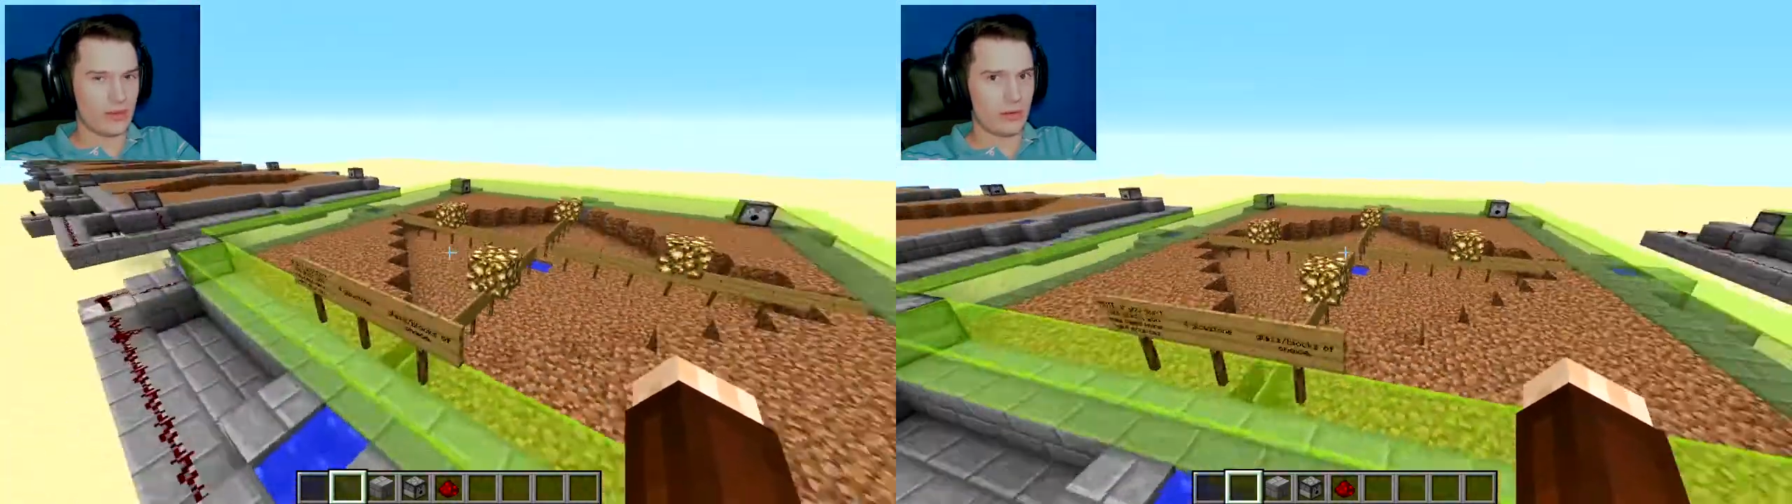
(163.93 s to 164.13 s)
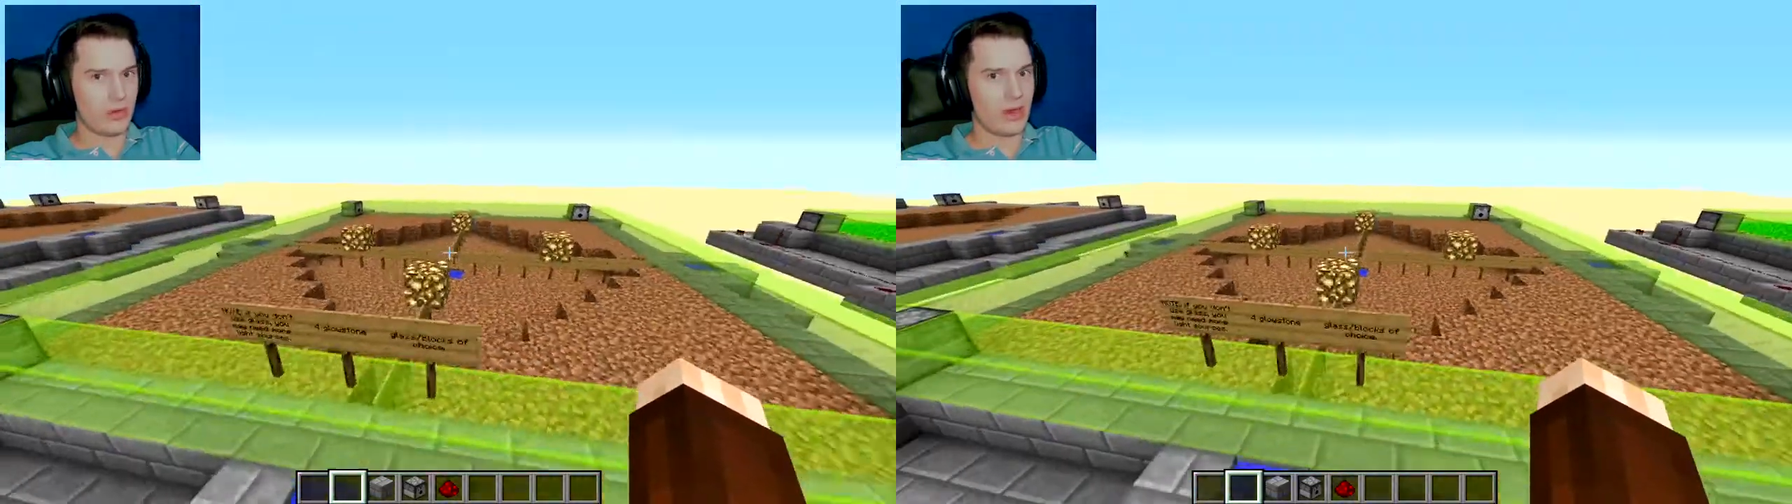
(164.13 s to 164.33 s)

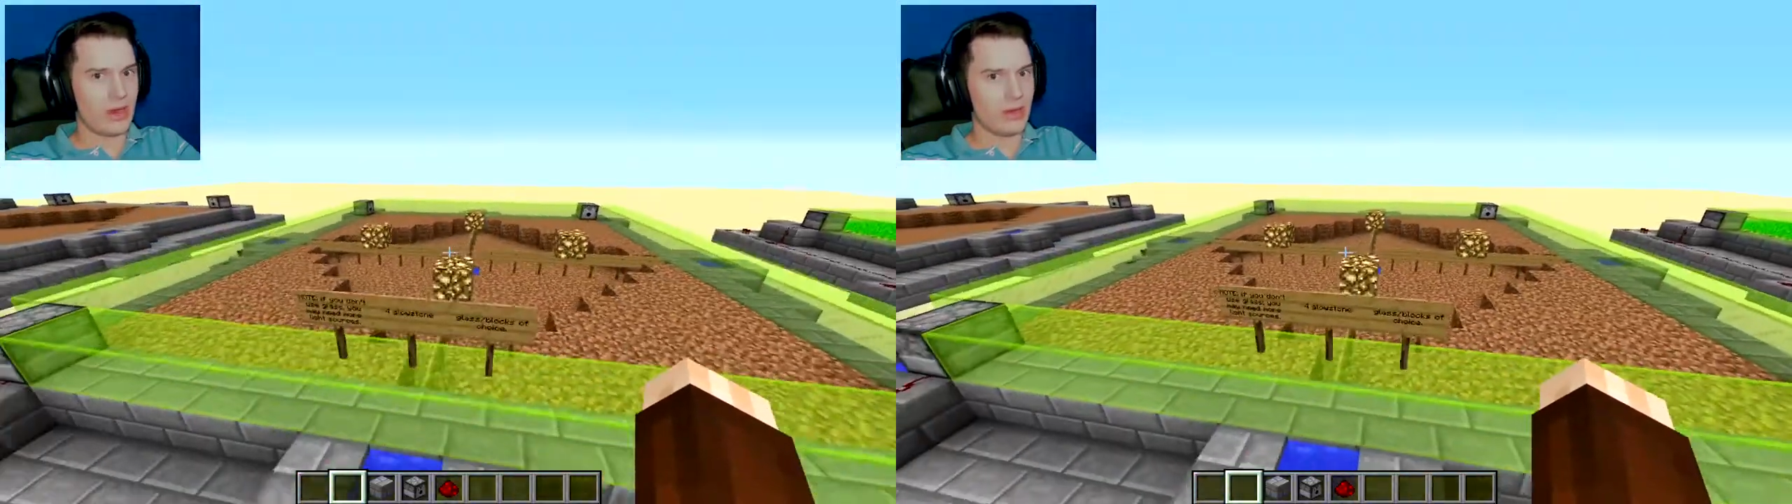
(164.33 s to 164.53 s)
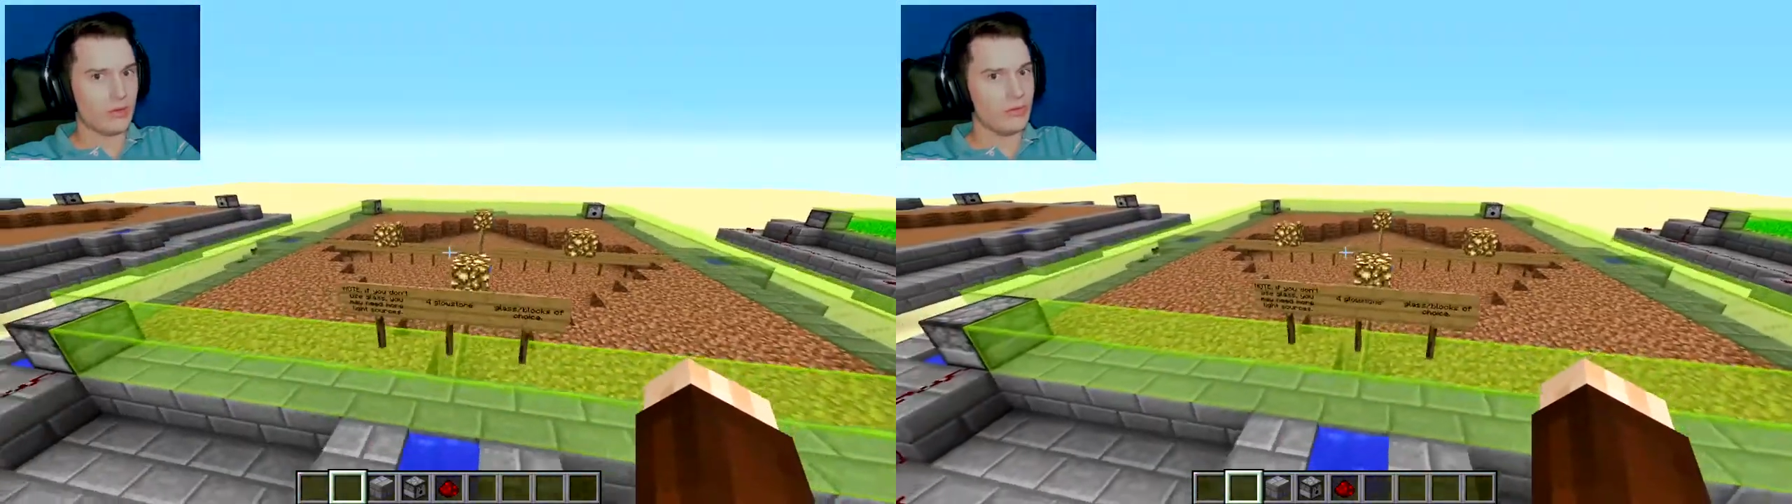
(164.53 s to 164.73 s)
Now you
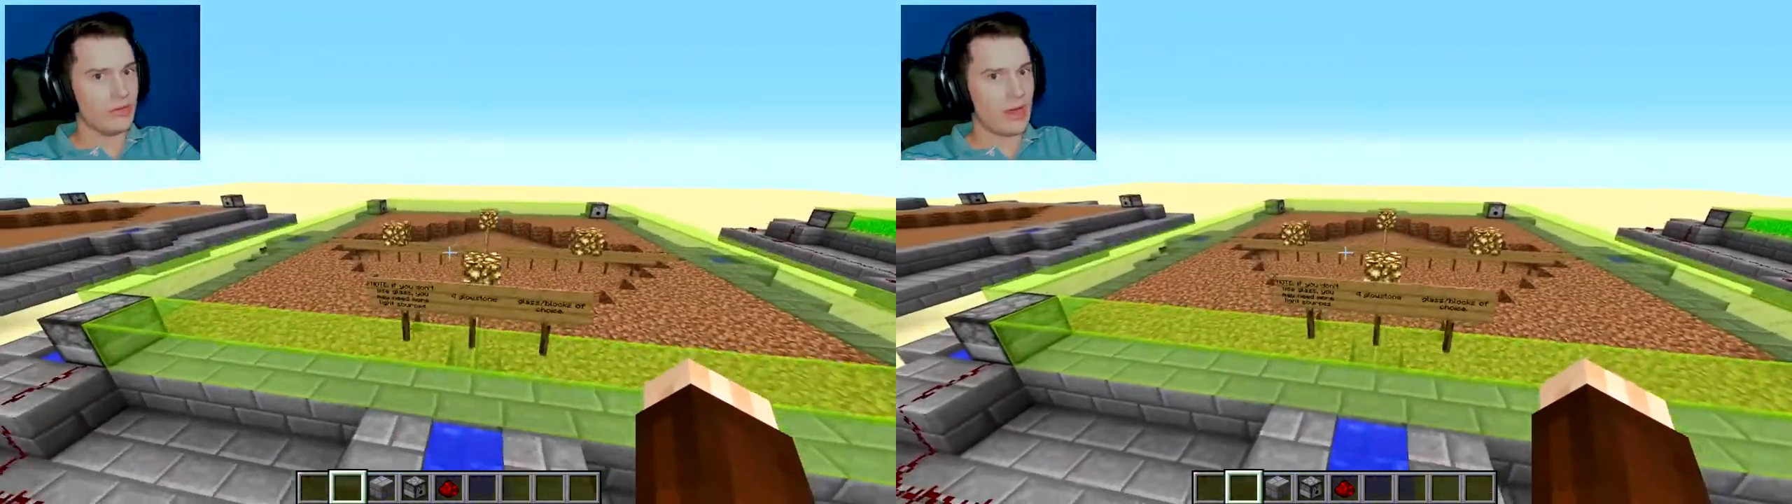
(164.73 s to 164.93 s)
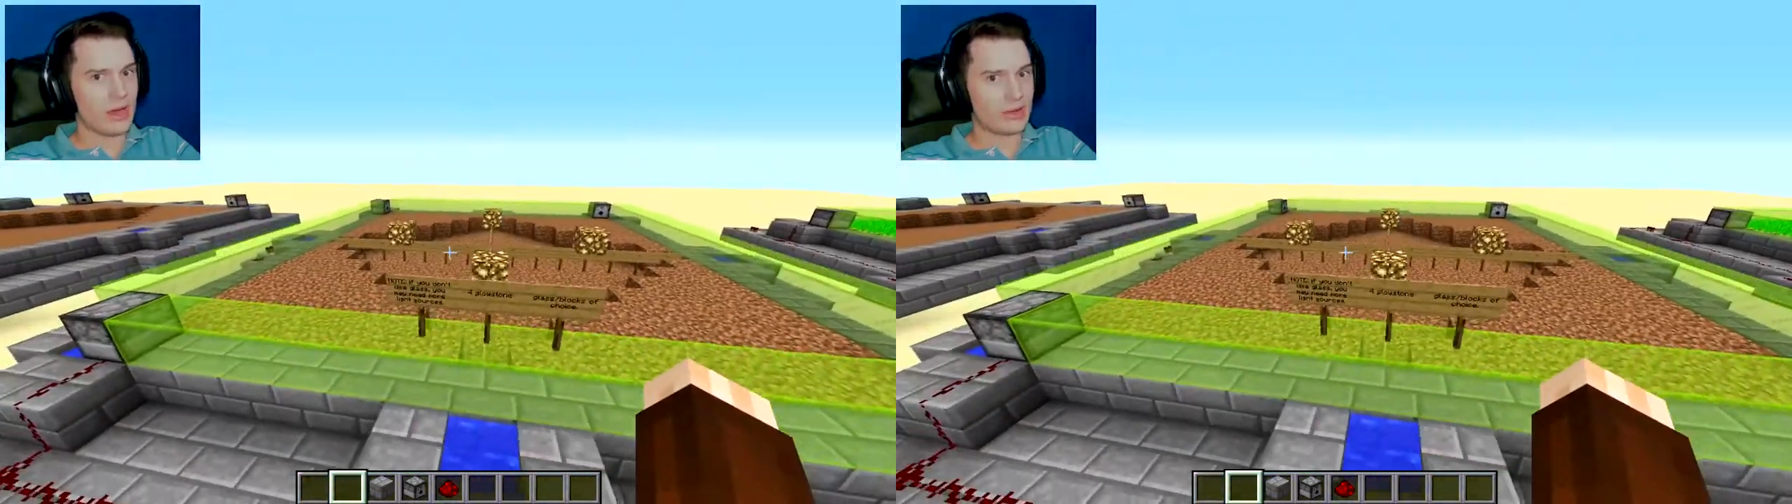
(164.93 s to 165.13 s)
can use
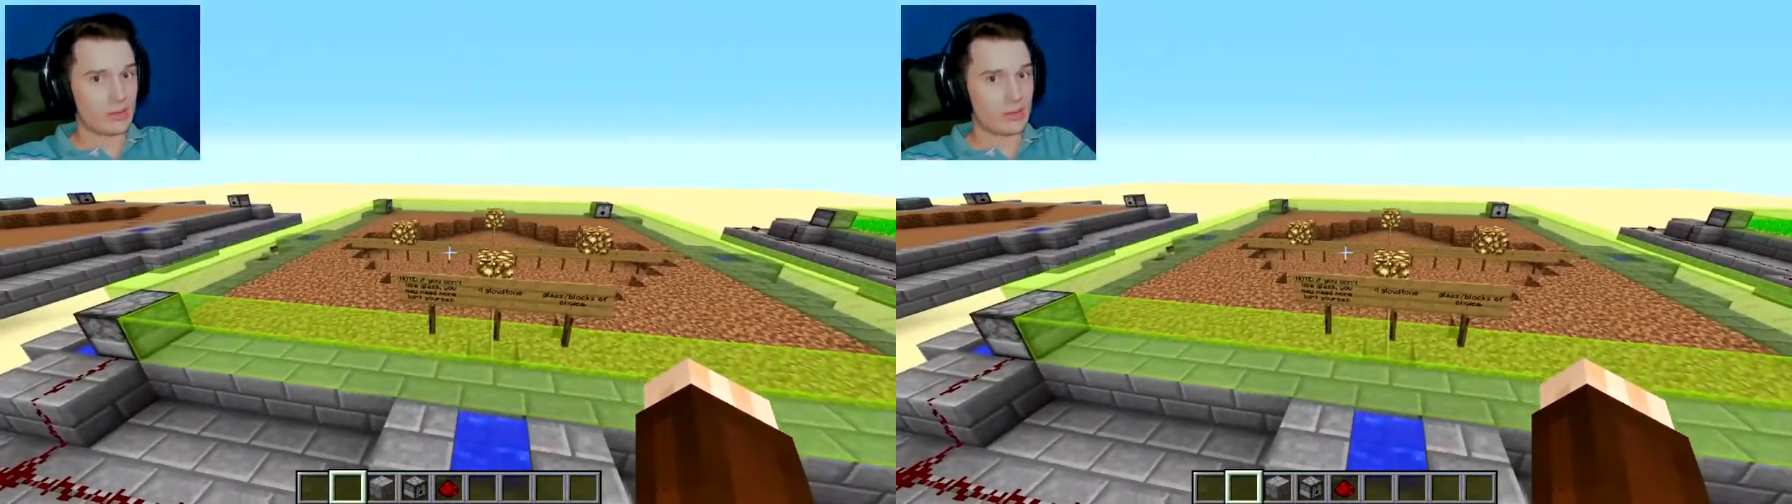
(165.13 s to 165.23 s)
glass.